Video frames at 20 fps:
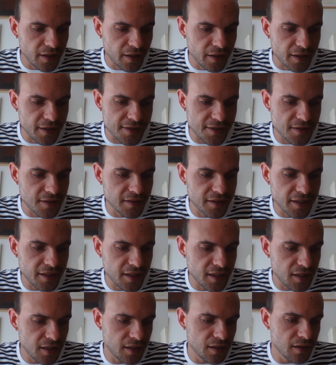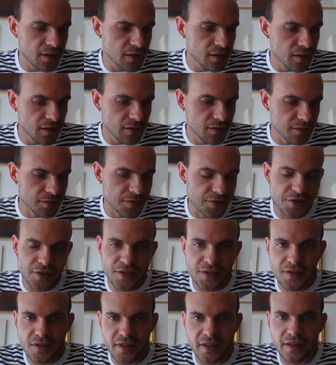easily
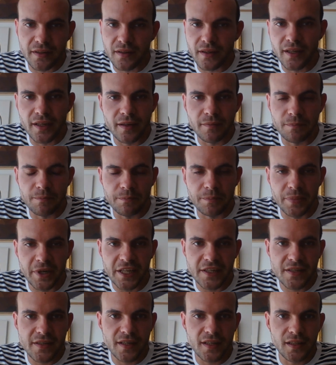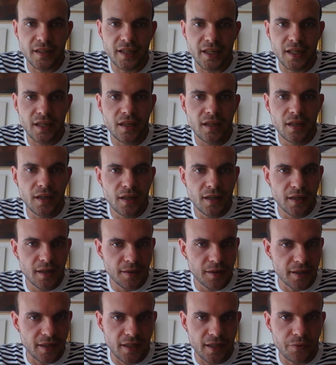just it basically
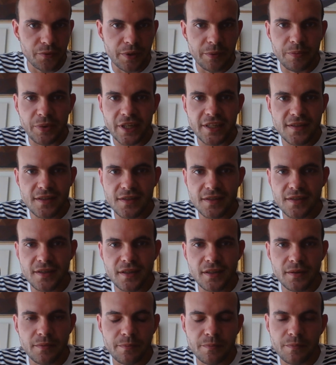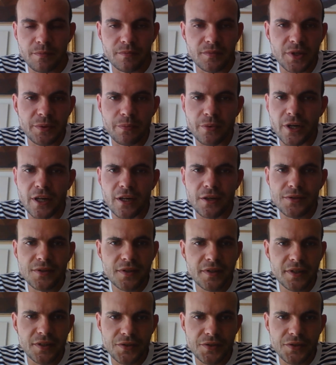replaces the browser.